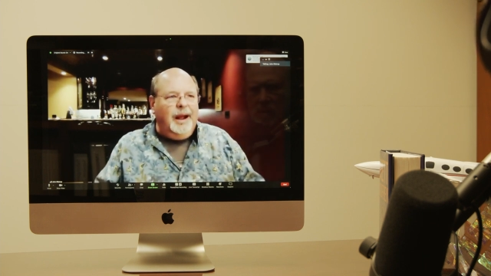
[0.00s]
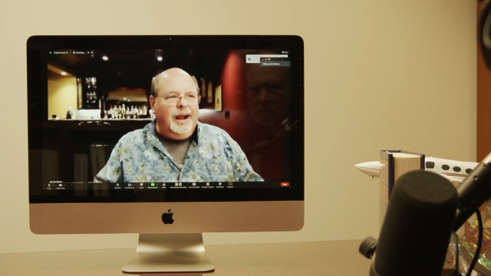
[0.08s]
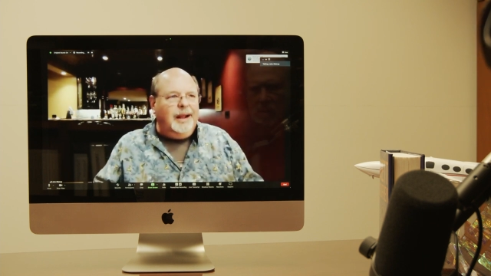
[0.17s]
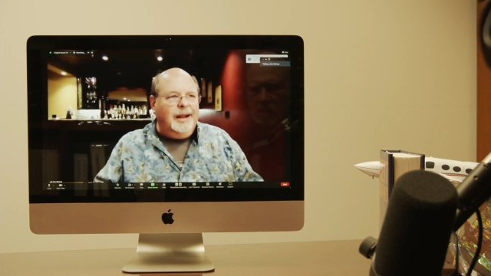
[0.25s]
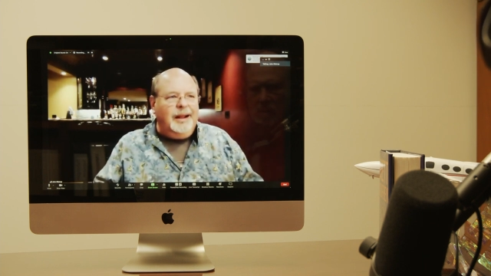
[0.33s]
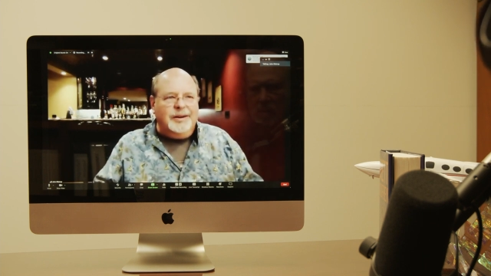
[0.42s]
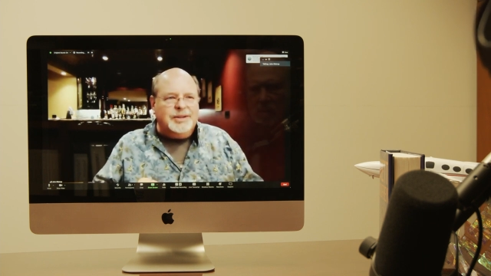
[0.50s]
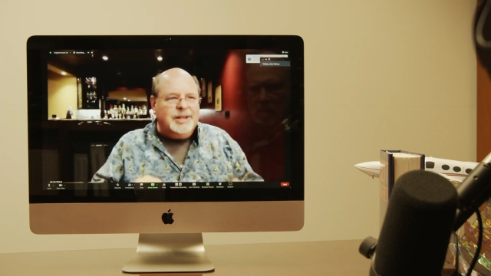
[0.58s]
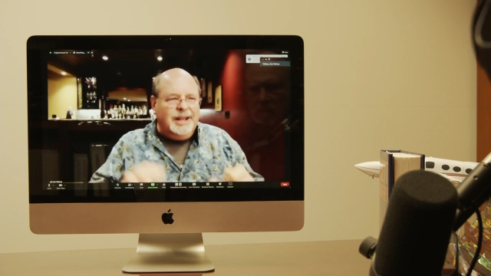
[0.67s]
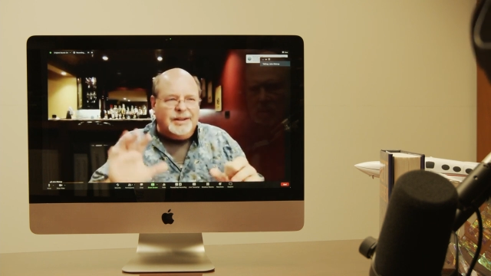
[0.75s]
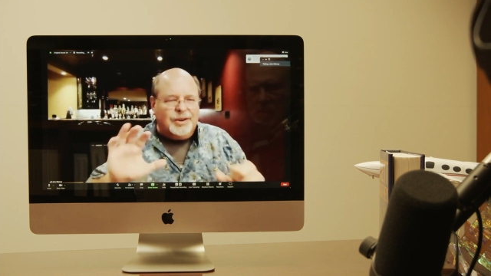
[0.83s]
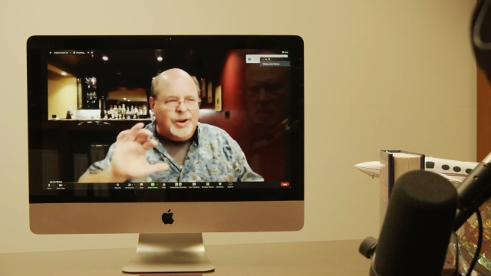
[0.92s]
you
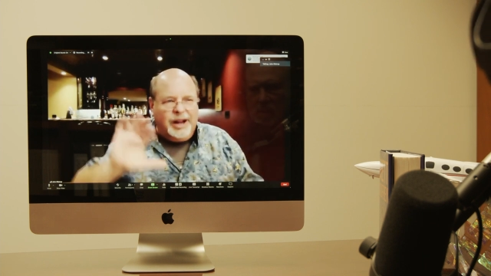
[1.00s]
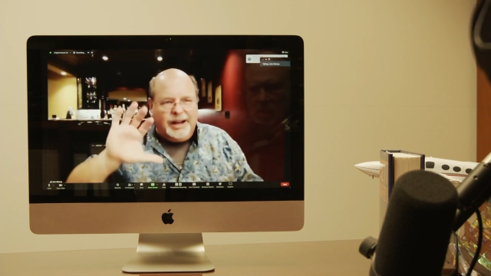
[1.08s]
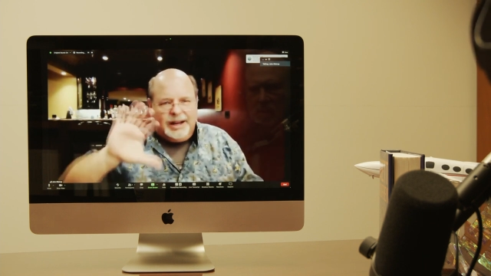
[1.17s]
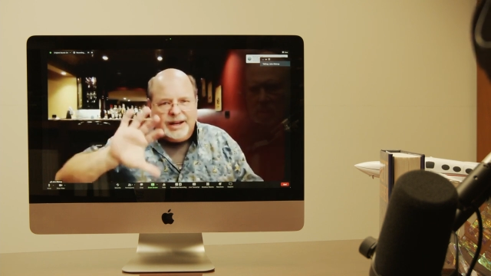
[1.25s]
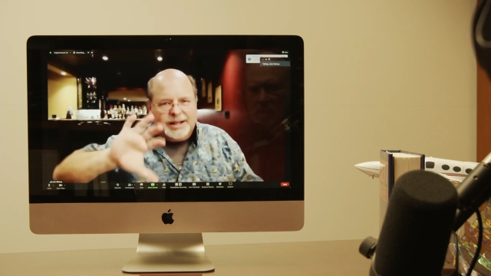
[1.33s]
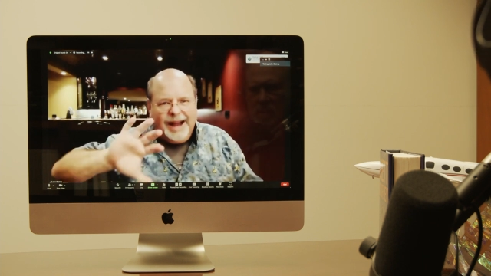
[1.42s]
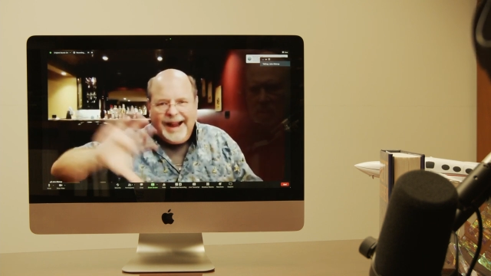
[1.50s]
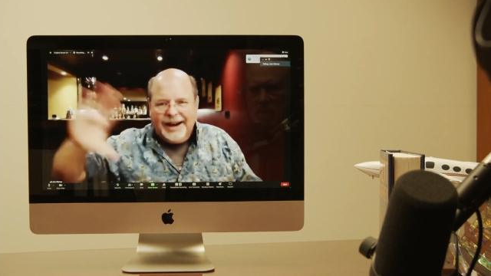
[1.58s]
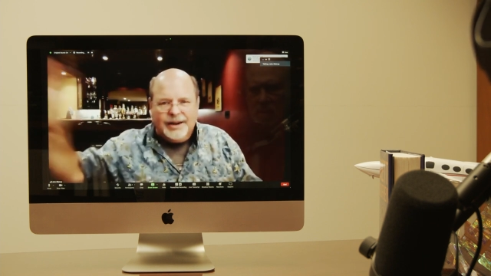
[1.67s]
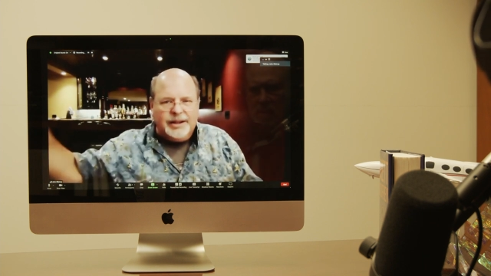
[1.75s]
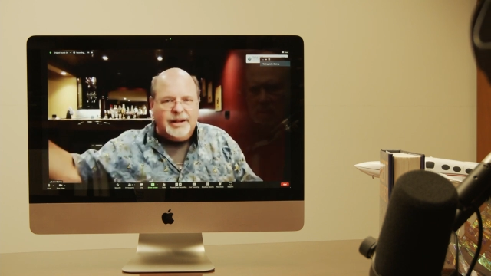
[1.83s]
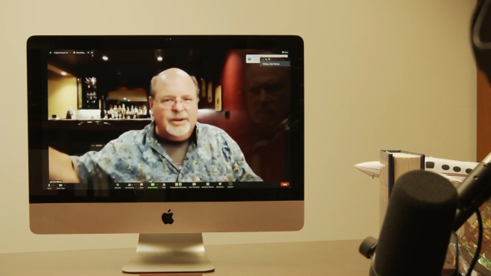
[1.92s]
understand they're creating an
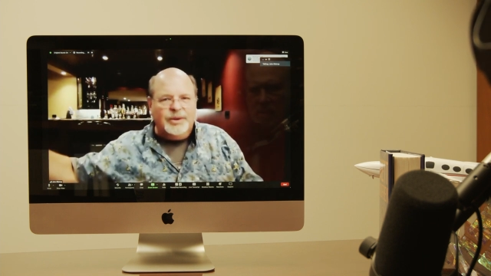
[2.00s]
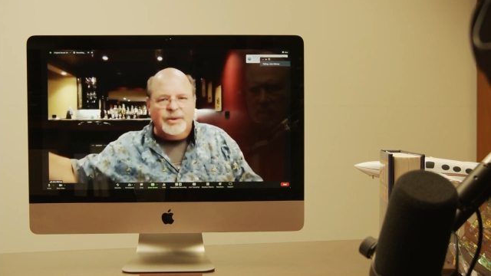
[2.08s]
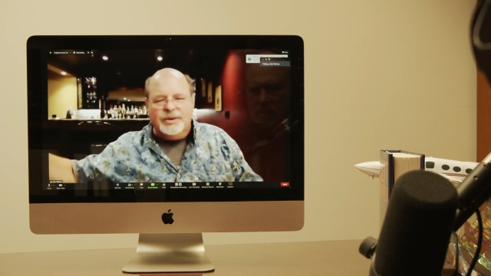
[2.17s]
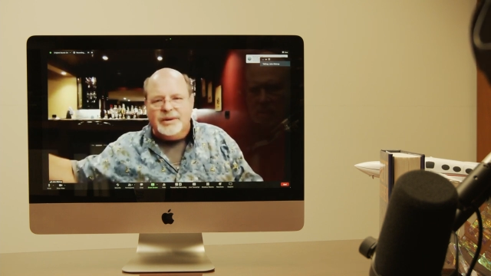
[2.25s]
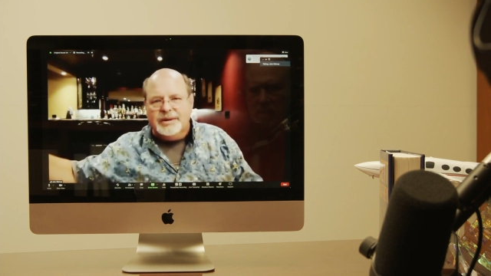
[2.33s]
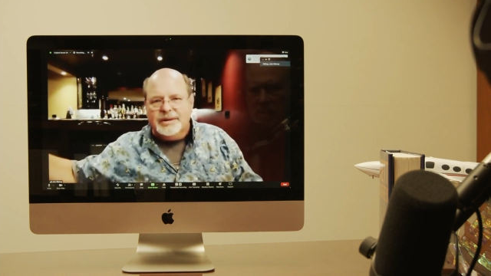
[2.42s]
entirely new